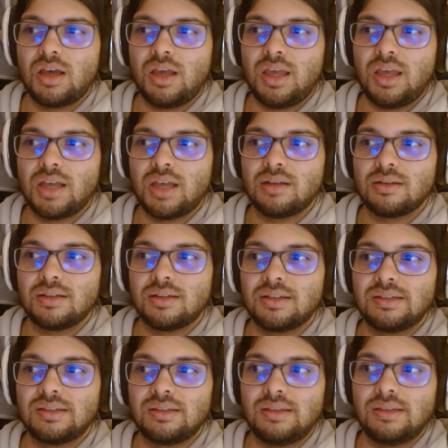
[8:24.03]
And
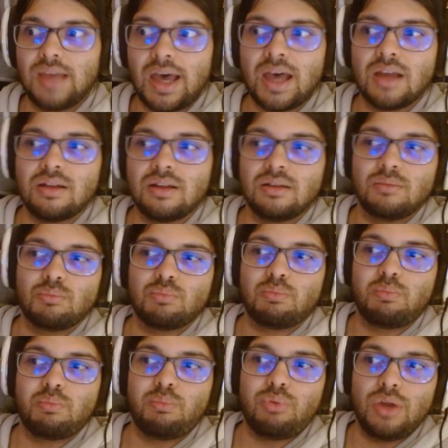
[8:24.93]
that
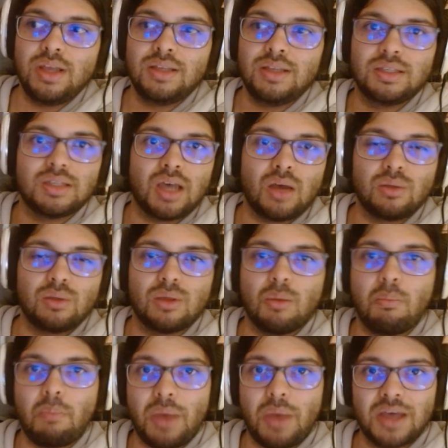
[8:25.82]
brings out the
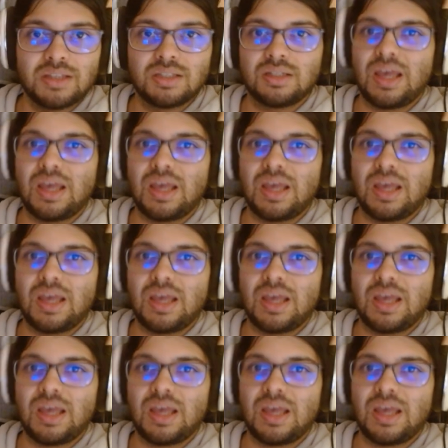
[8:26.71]
best